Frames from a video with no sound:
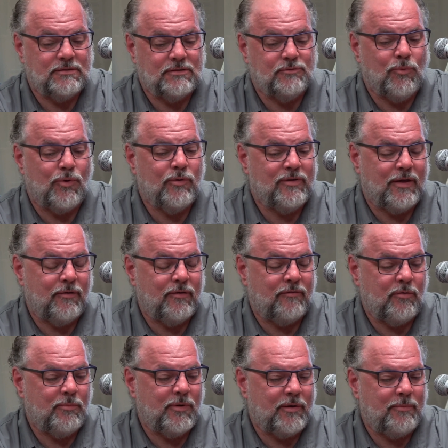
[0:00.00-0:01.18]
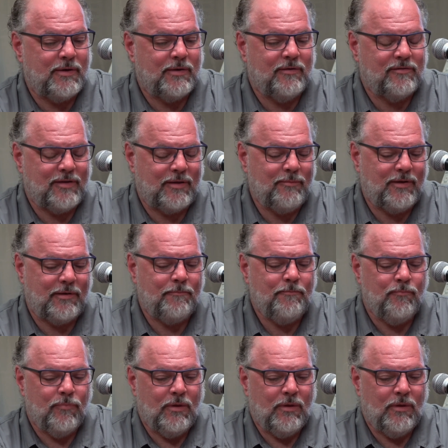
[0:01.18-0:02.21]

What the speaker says: small town, everybody be on the same team.